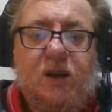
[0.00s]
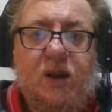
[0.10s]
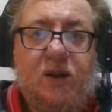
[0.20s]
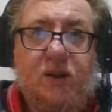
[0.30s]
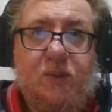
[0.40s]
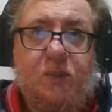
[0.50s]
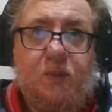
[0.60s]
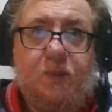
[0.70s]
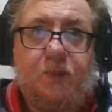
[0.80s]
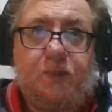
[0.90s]
Now,
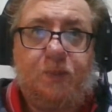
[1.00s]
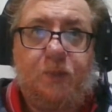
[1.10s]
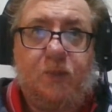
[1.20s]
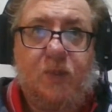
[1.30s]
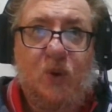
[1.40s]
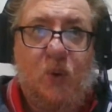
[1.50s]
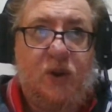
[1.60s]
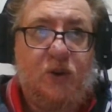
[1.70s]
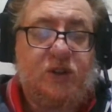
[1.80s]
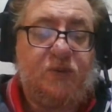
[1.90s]

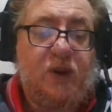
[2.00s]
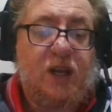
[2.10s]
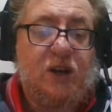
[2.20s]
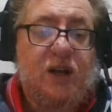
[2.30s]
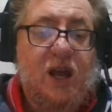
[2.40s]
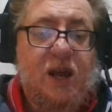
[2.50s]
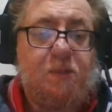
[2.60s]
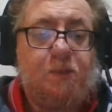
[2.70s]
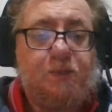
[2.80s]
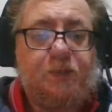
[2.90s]
whether it's a video
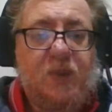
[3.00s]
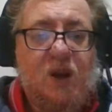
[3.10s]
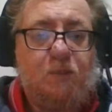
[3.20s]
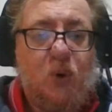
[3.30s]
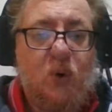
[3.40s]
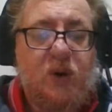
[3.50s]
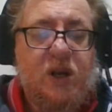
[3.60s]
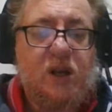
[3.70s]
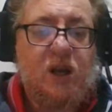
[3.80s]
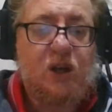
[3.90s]
game, a book,
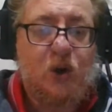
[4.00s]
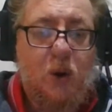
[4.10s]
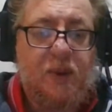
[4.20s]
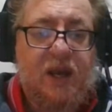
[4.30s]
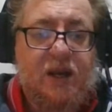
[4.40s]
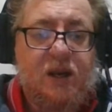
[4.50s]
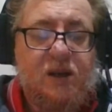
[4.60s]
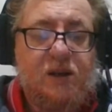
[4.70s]
a comic,